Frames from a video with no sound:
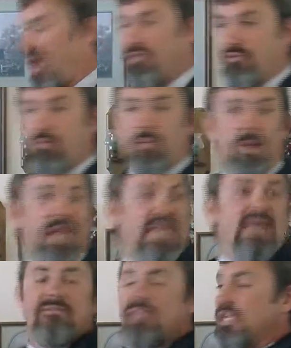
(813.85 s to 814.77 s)
Brethren, when
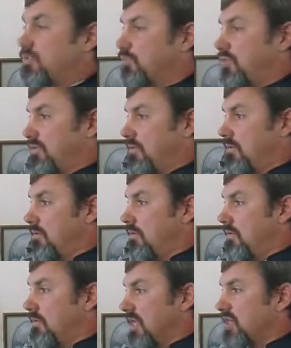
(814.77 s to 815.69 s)
we leave this,
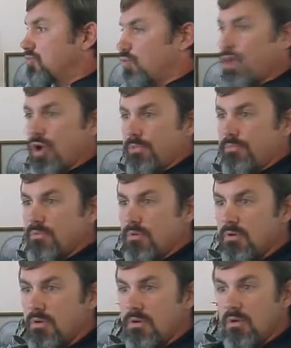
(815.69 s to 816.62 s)
this room,
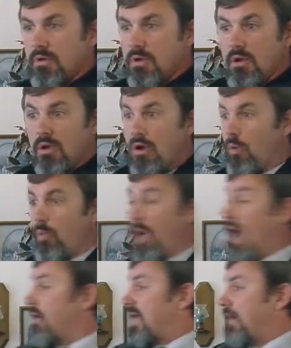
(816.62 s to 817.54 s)

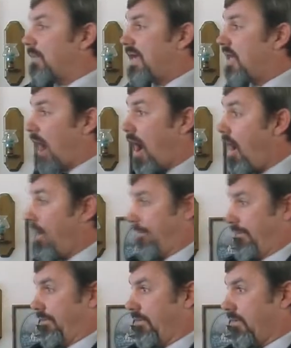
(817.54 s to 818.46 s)
where can we go?
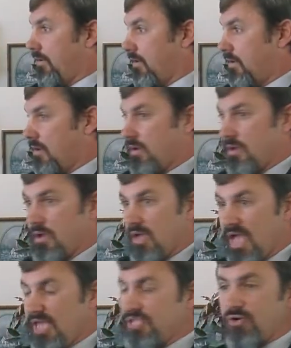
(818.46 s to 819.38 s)

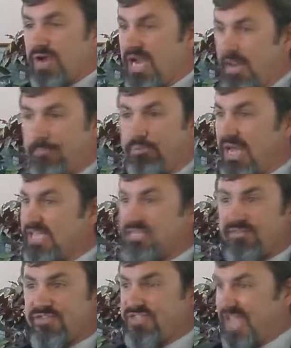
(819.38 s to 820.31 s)
Is there any place
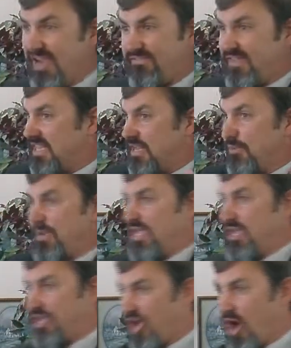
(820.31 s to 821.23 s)
of safety that we
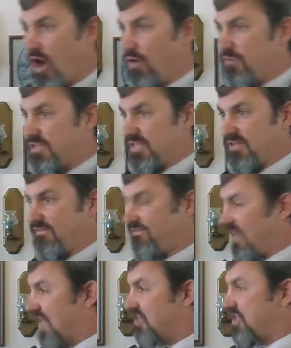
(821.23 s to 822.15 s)
could go that the
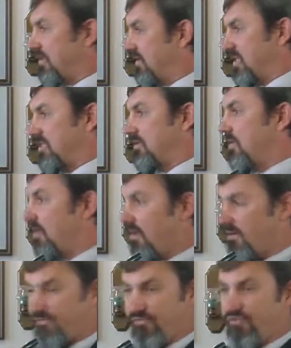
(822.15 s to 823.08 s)
flesh could just
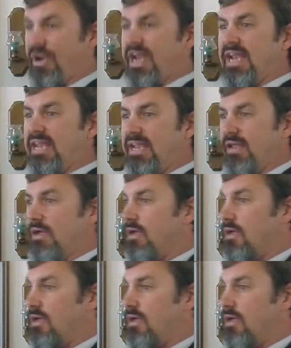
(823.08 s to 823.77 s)
freely?